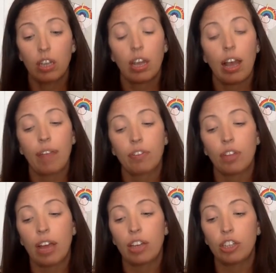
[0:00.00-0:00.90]
After
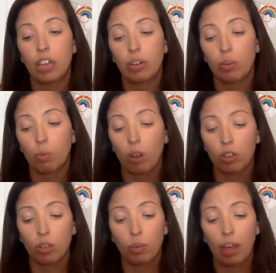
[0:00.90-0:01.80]
that, Sheldon
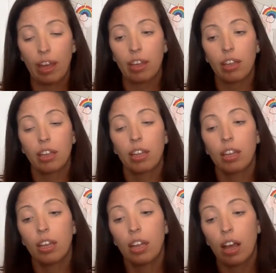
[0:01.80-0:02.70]
walked away.
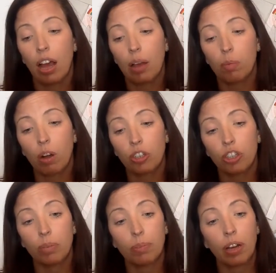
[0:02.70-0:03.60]
I
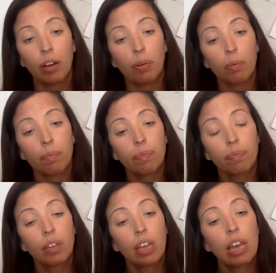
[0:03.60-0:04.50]
watched him go.
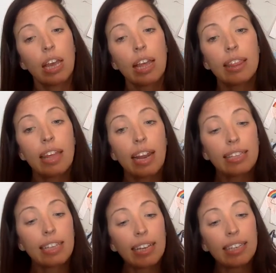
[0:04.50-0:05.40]
Then I
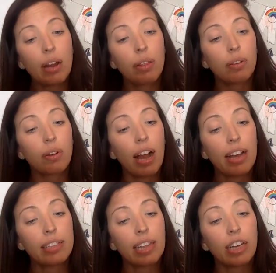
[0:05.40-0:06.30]
sat down in the
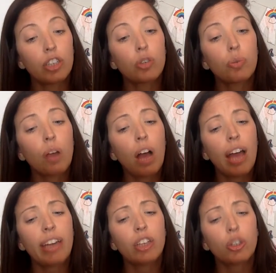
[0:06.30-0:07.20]
grass and I
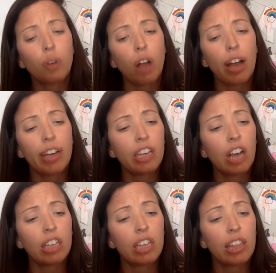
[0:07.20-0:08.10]
tried and tried
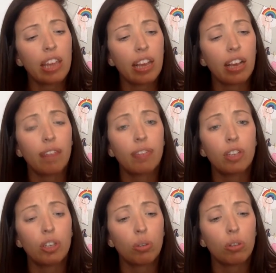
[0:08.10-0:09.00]
not to think of the
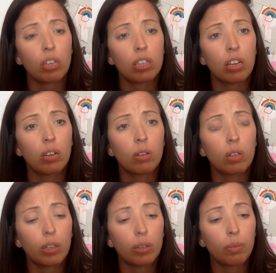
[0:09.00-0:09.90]
toothless Uncle
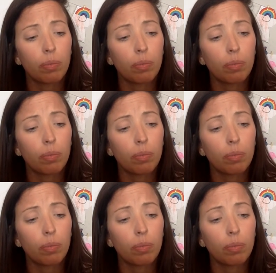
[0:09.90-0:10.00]
Lou.